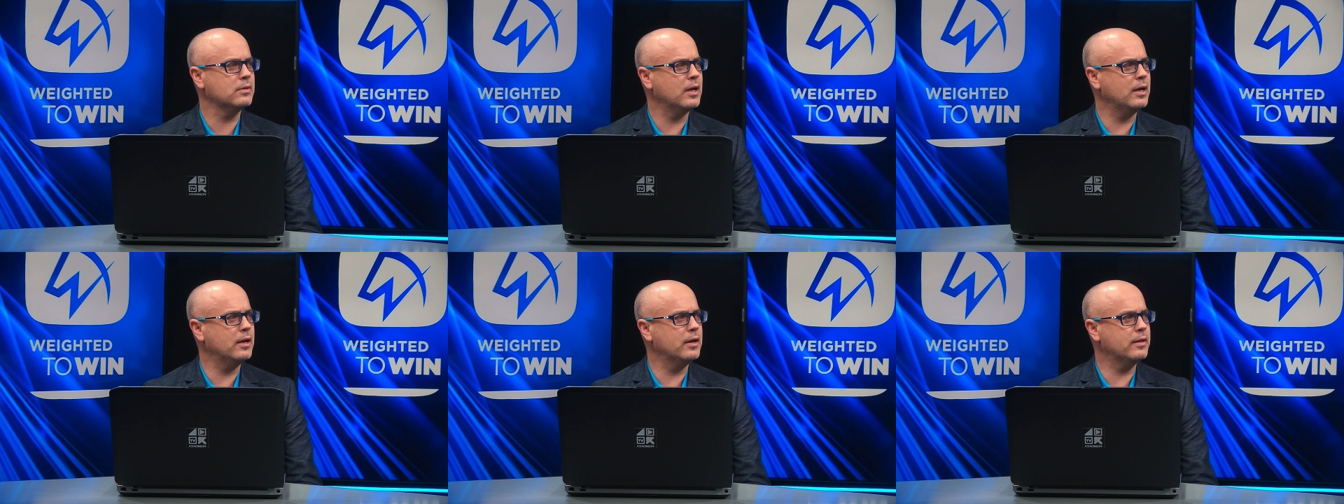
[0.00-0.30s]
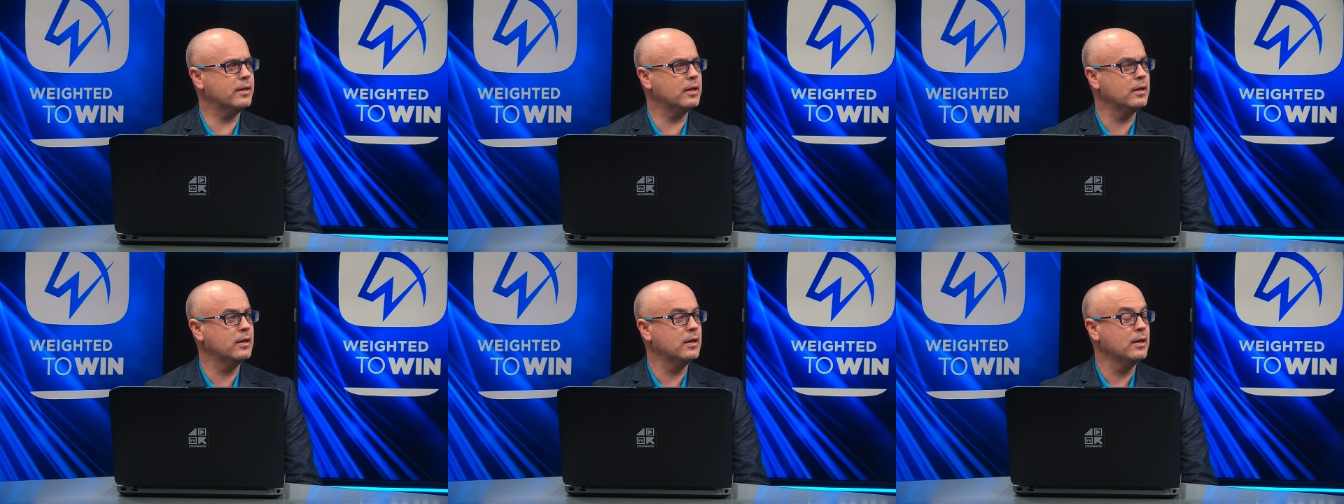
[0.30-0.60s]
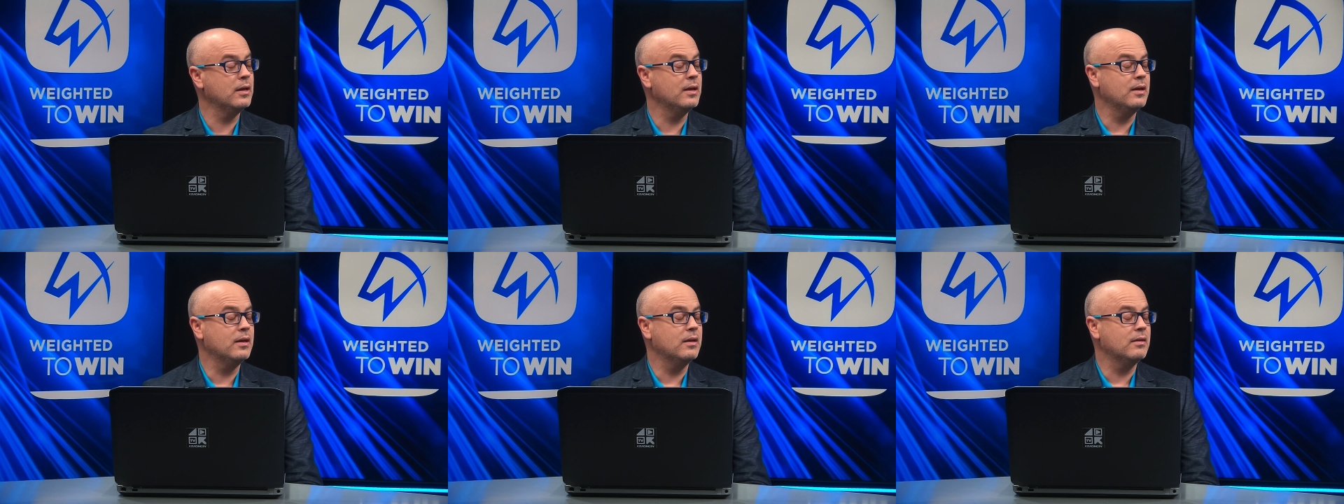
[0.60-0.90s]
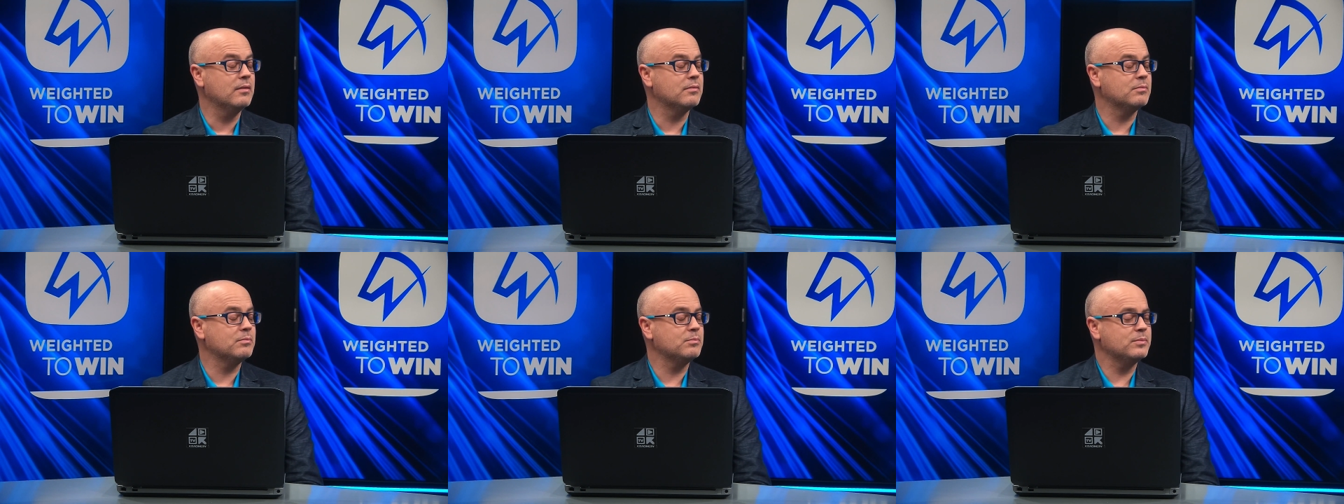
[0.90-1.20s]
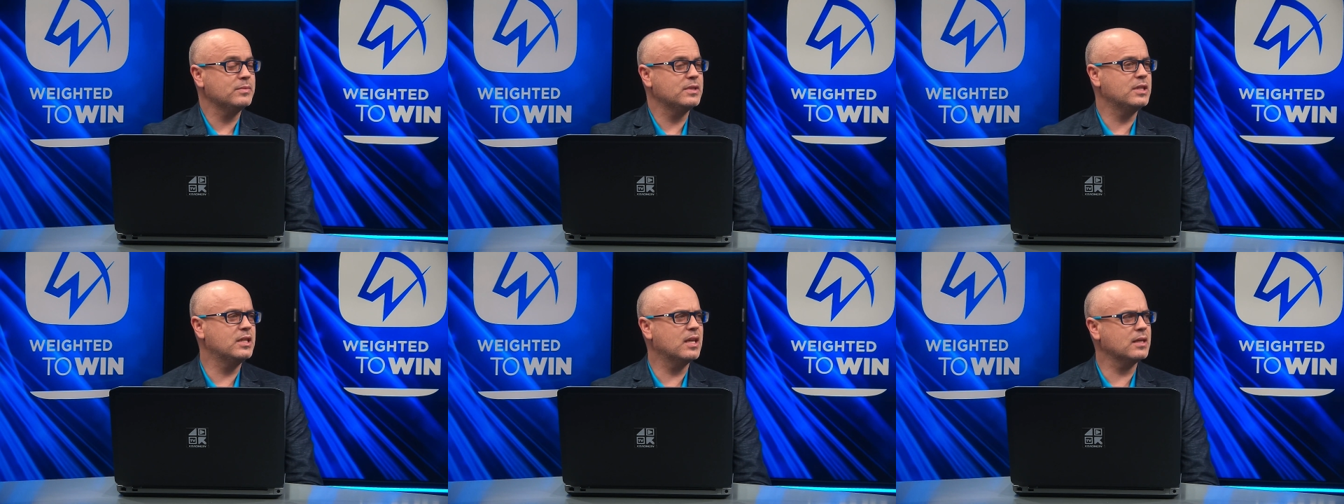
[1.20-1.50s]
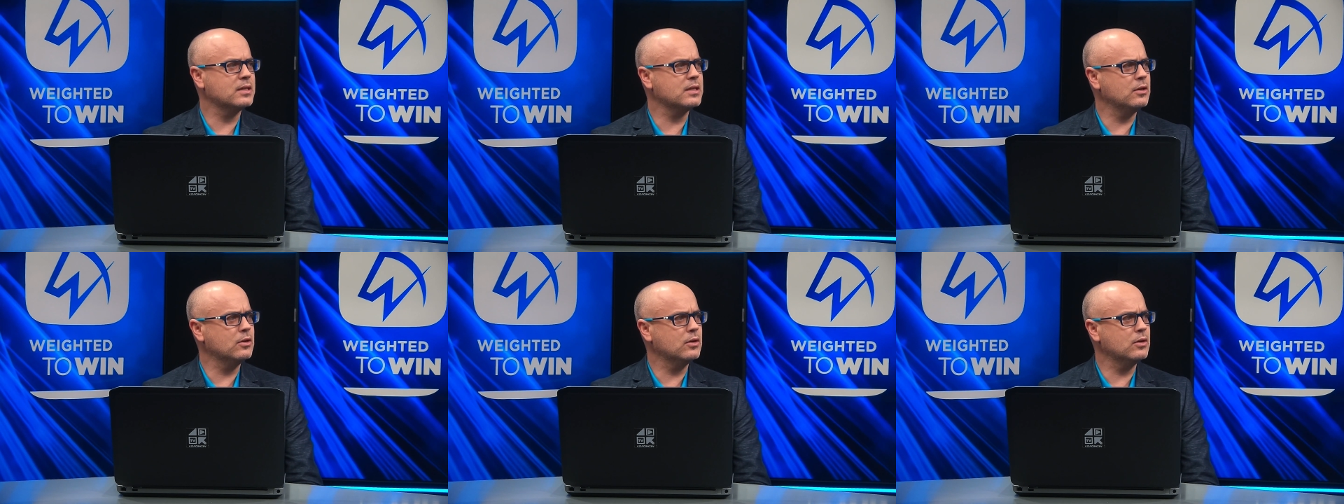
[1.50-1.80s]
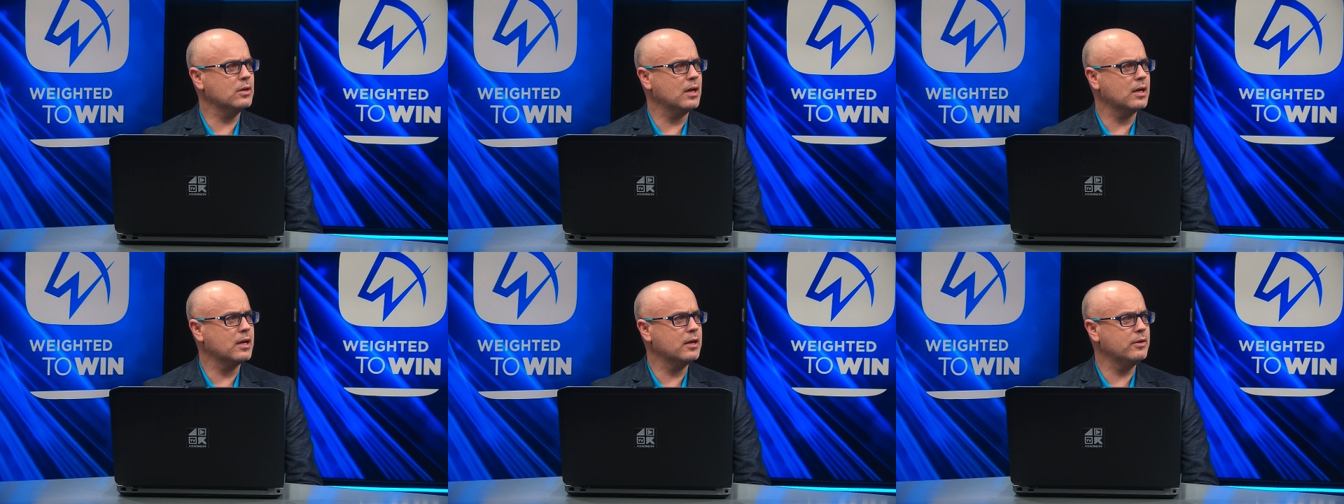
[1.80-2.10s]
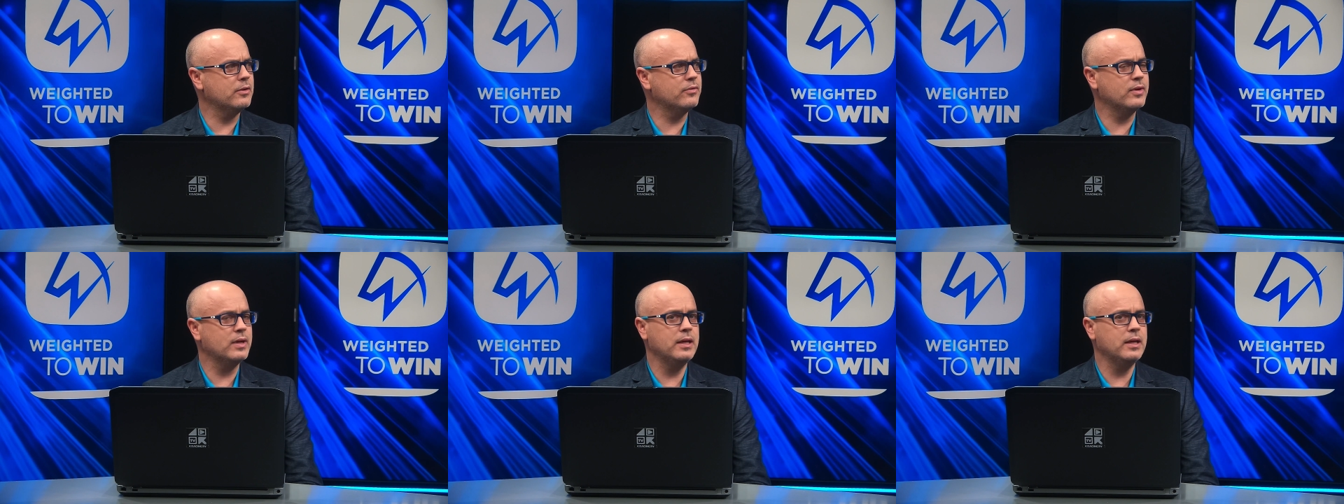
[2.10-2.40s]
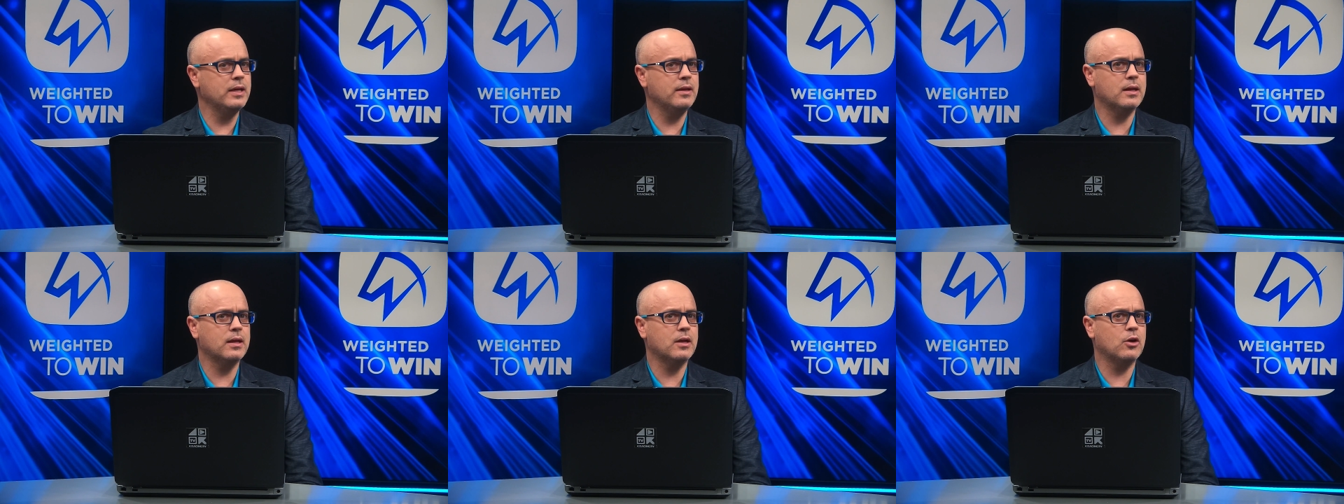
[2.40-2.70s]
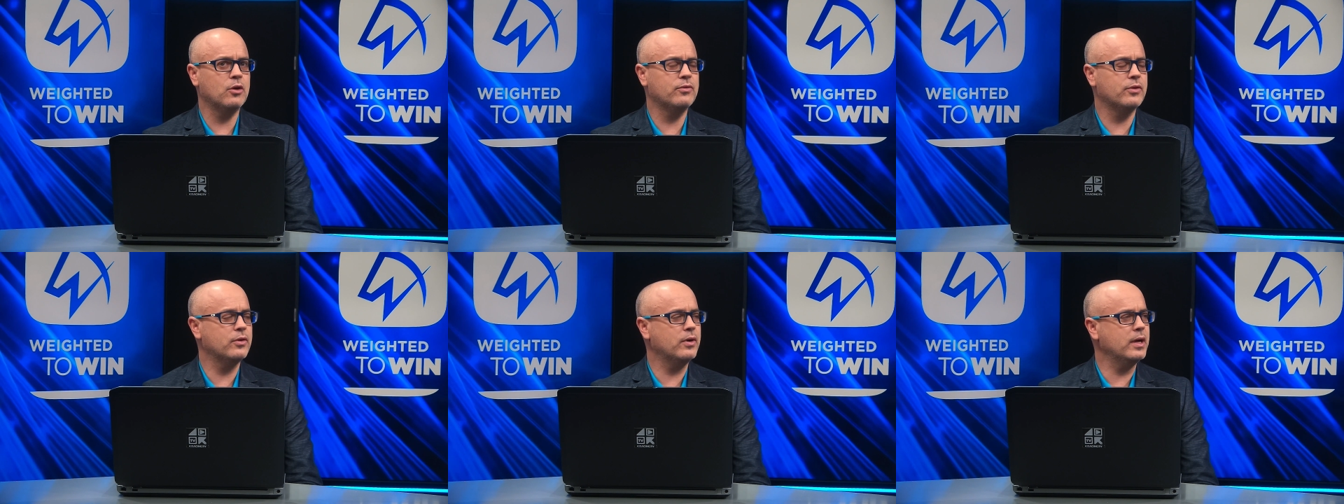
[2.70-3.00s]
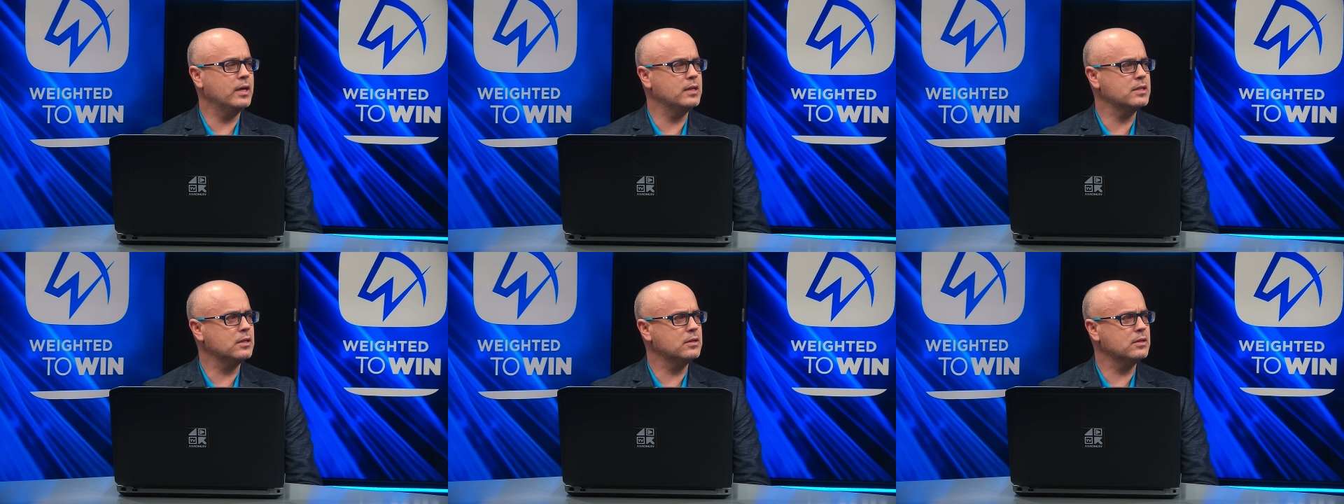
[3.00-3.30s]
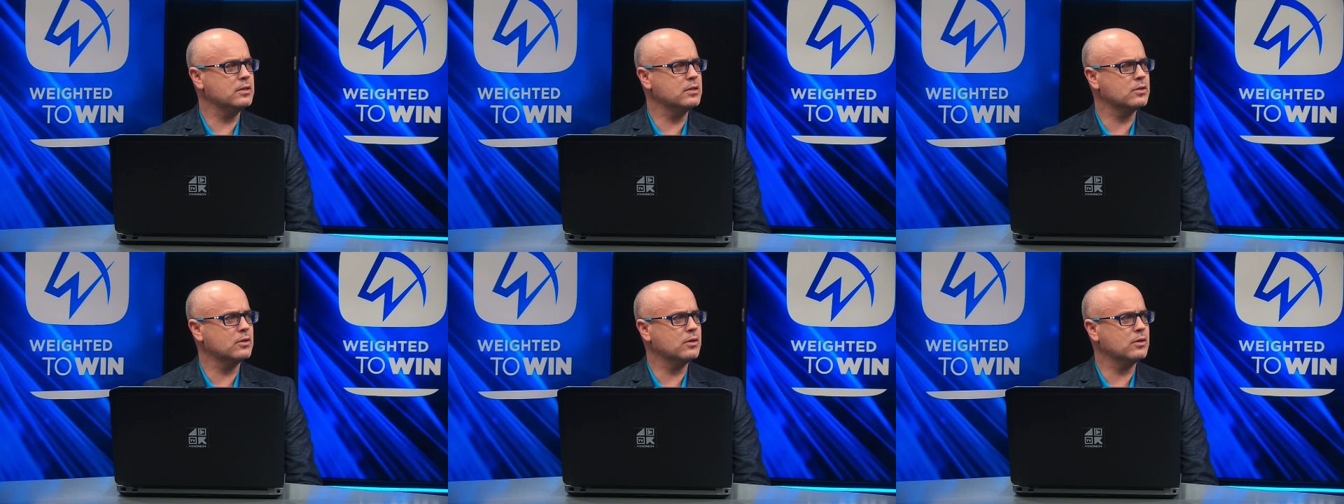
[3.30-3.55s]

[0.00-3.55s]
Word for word: Uh, the, she doesn't look like a filly that over races.